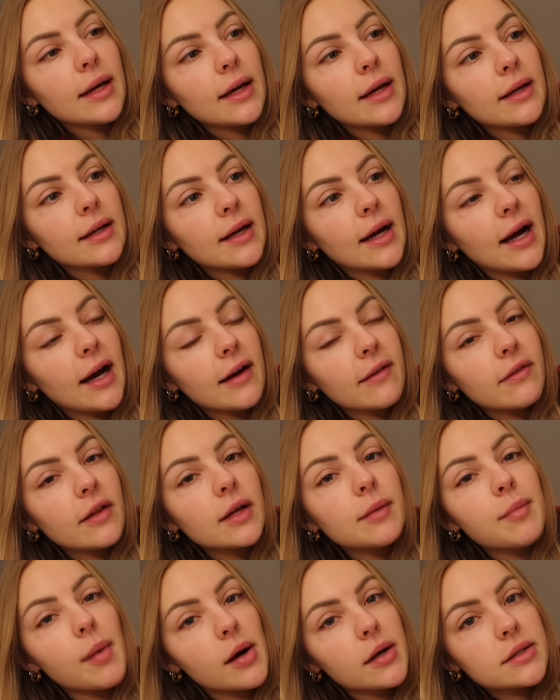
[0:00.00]
and have
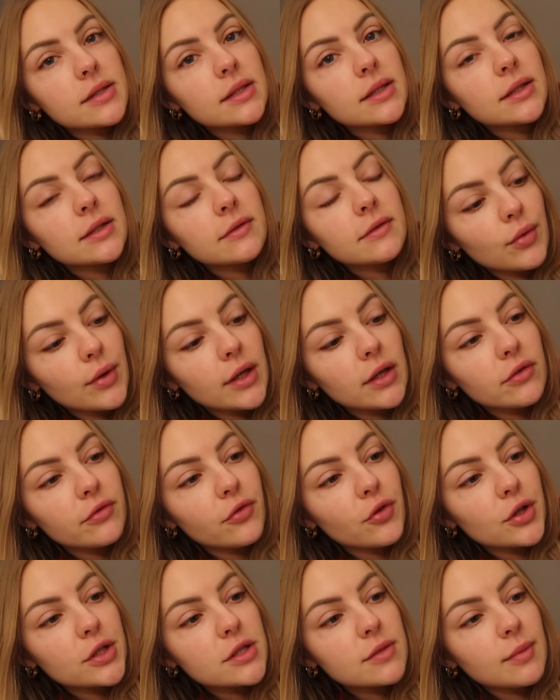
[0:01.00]
like positive
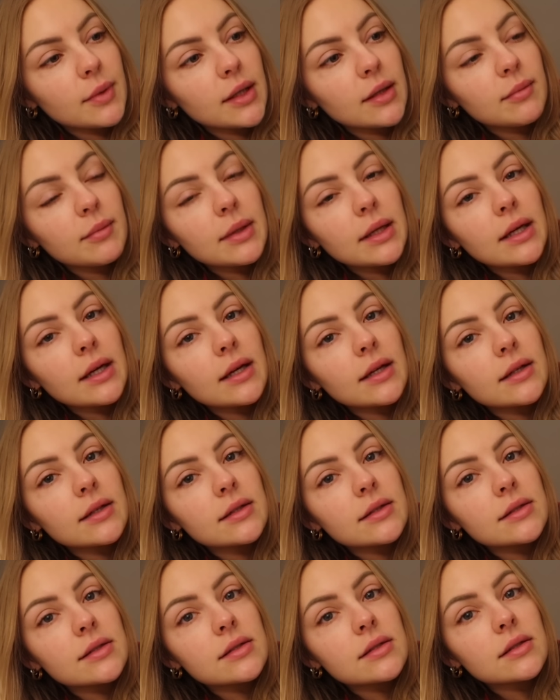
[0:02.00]
reinforcement
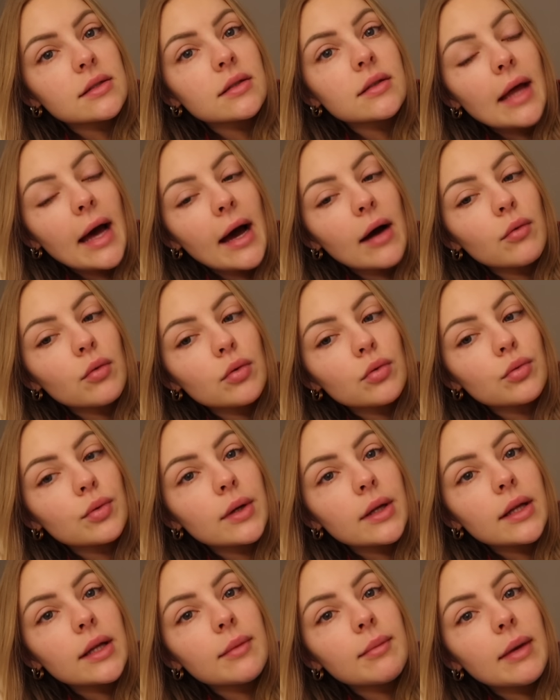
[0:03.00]
because that will
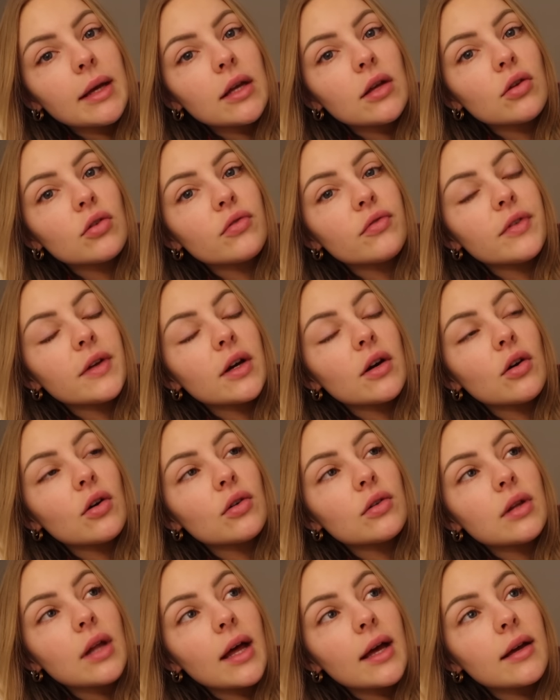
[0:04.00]
really make you
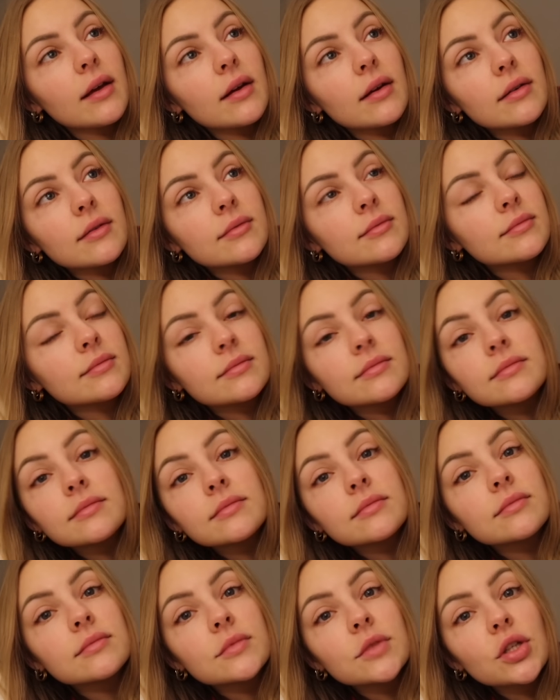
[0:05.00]
feel like
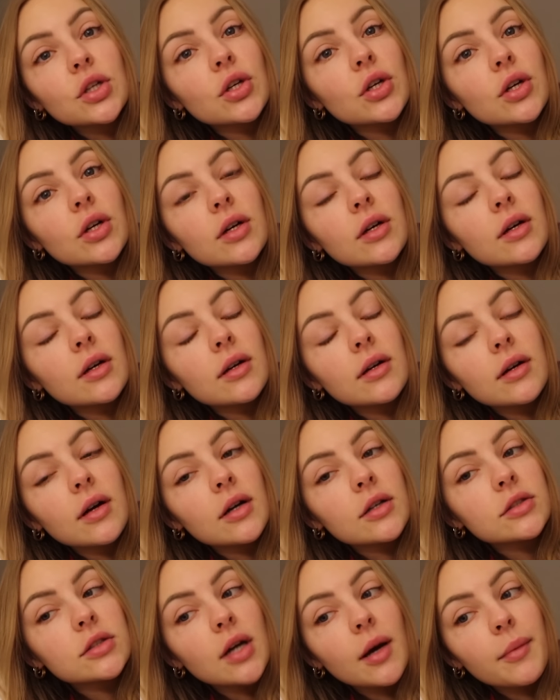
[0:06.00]
you're
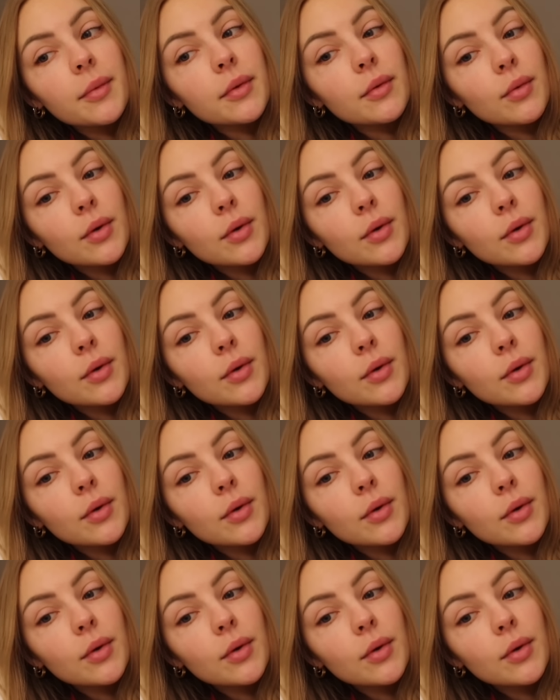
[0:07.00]
on top of the